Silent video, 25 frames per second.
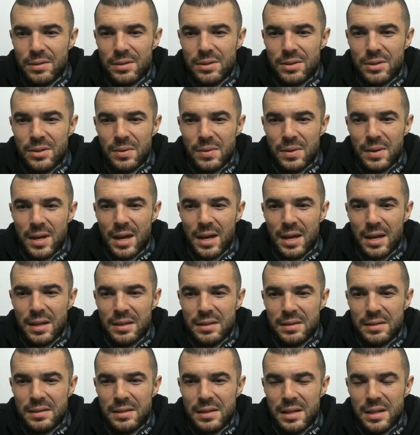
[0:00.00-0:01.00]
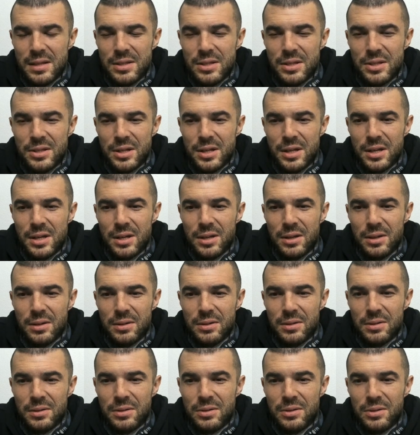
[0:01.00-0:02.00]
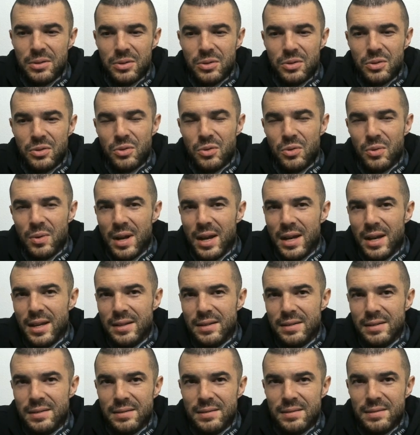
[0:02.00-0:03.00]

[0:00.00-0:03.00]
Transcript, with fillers: So, yeah, it's just going to create